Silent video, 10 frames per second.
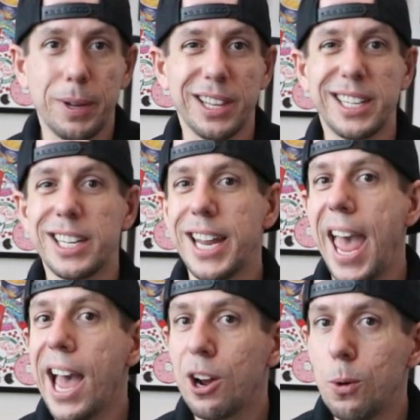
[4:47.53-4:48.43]
but let's
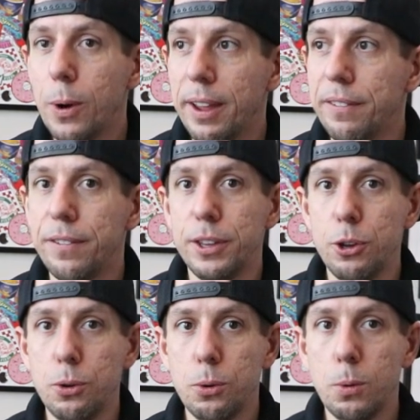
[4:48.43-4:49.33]
tackle a
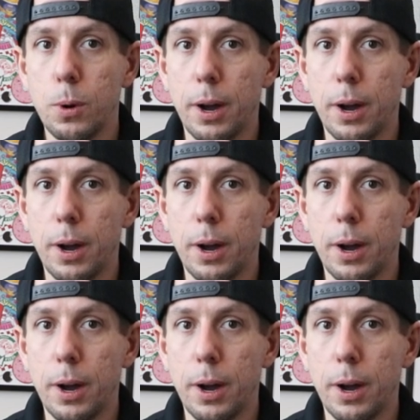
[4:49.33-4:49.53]
few